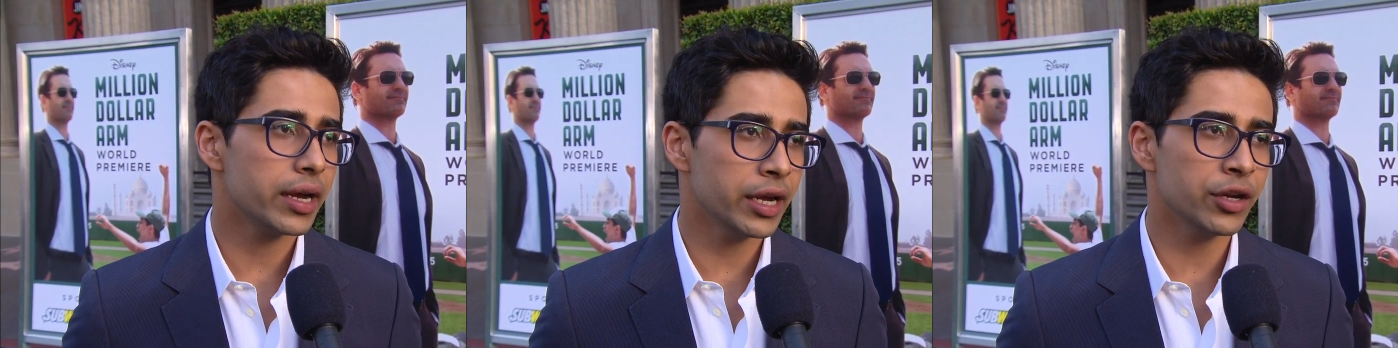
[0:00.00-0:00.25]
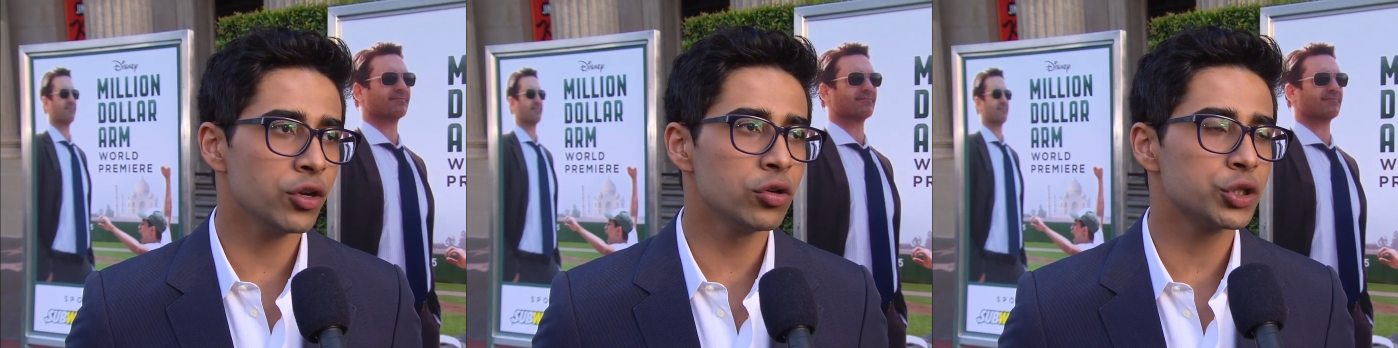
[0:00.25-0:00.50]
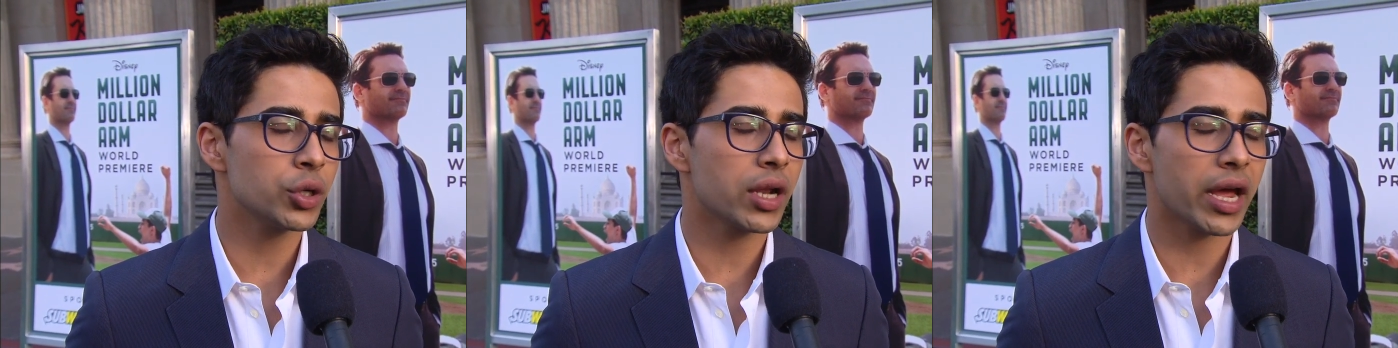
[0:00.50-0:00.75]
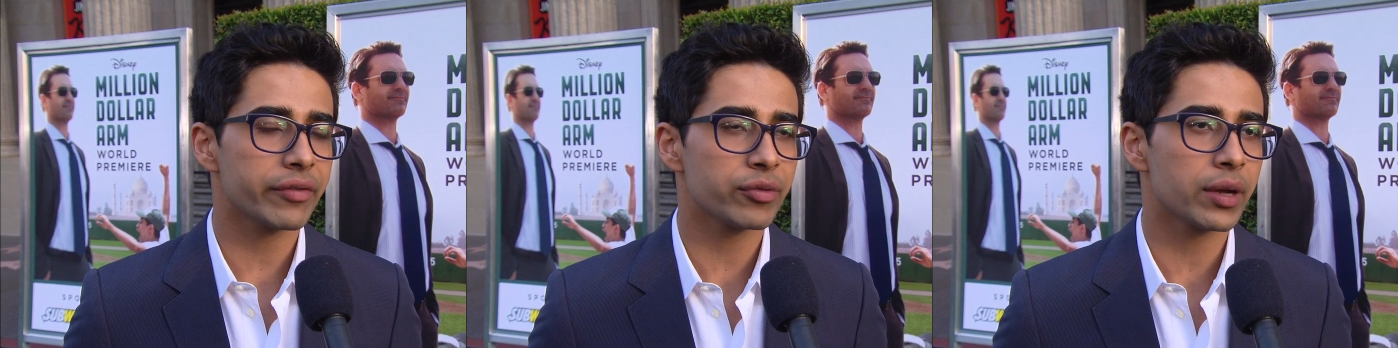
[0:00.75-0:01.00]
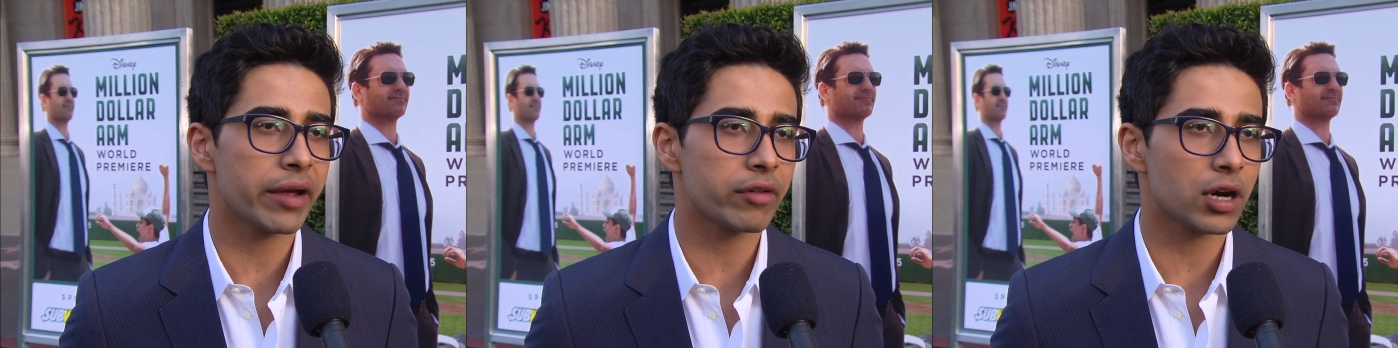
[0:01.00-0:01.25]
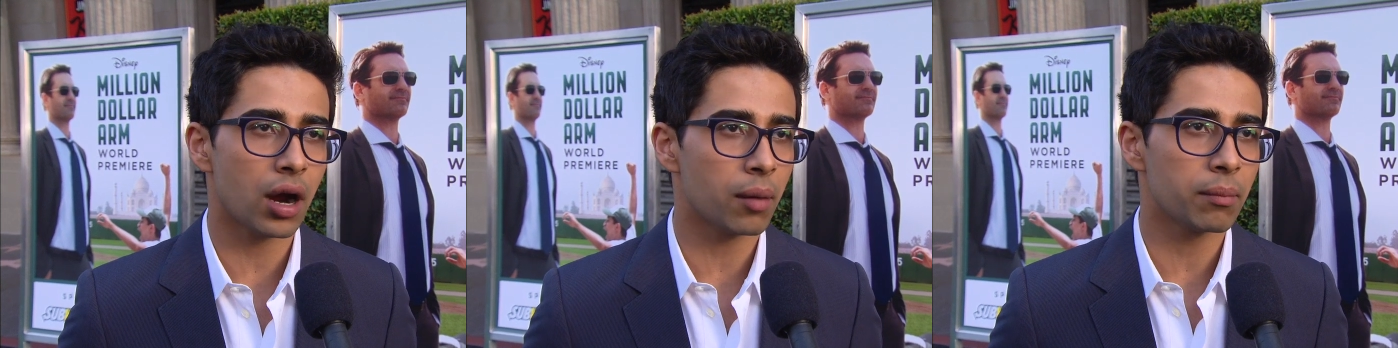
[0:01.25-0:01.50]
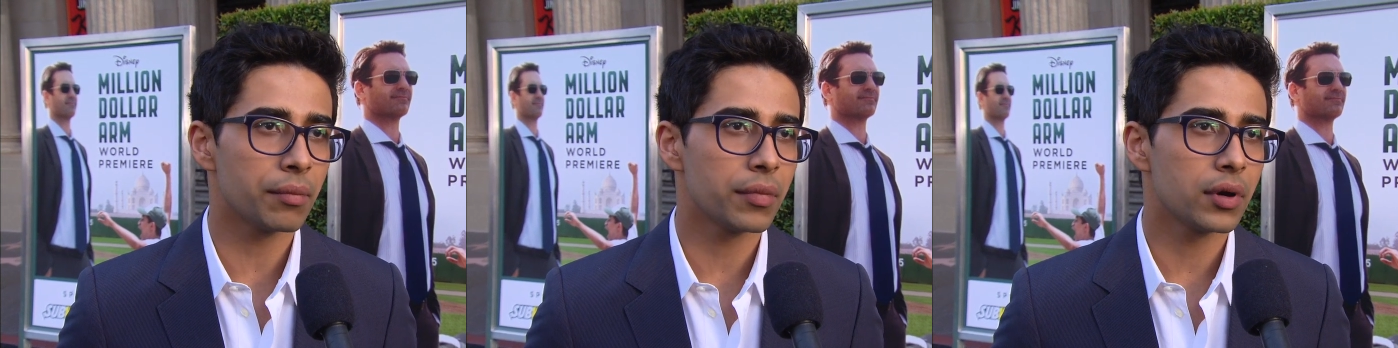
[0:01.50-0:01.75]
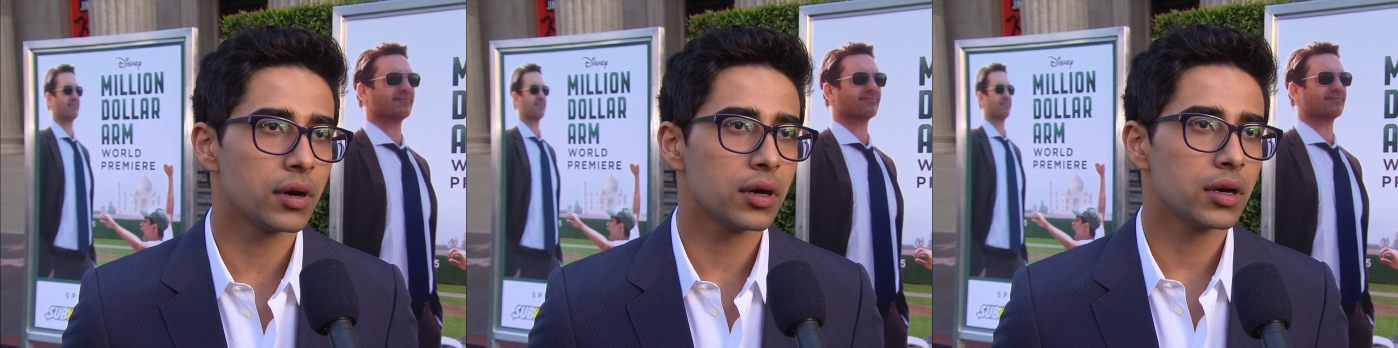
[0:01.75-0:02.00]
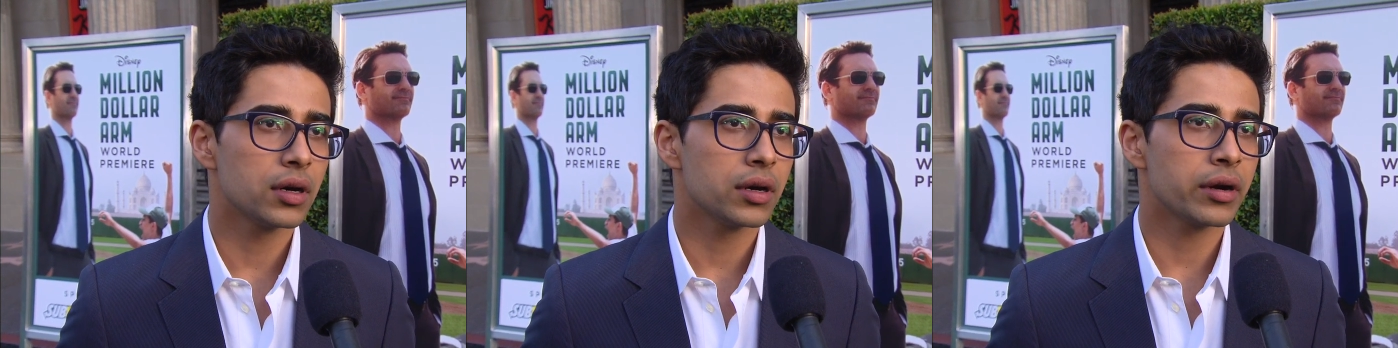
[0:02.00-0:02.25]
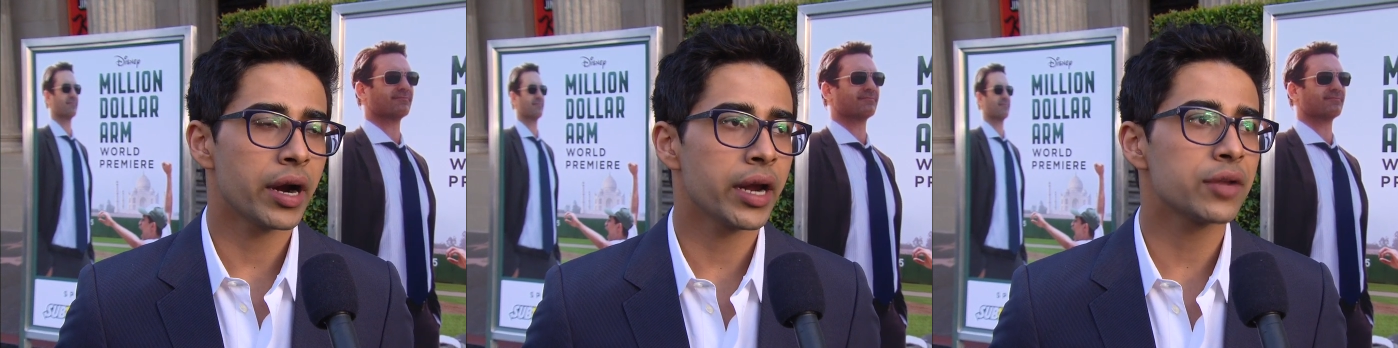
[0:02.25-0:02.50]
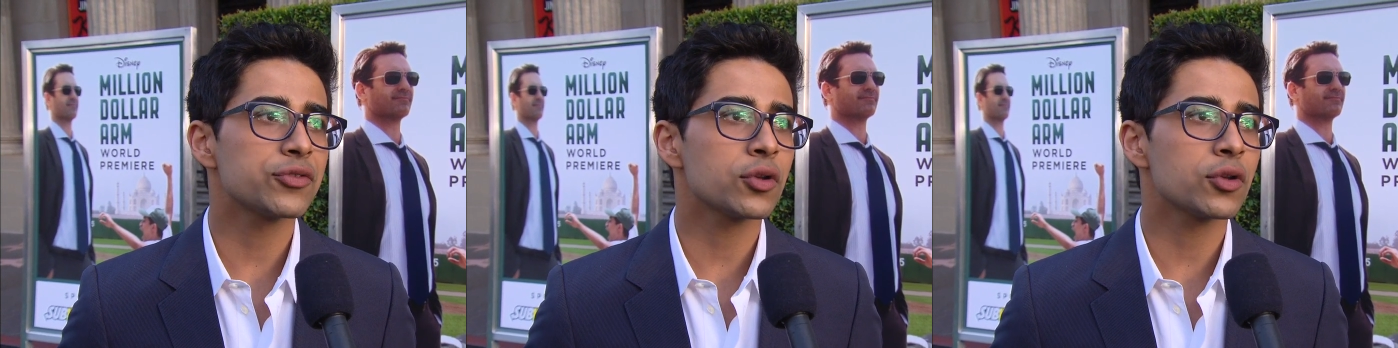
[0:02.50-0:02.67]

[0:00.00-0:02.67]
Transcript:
Speaker 1: in usual life will never come. Right?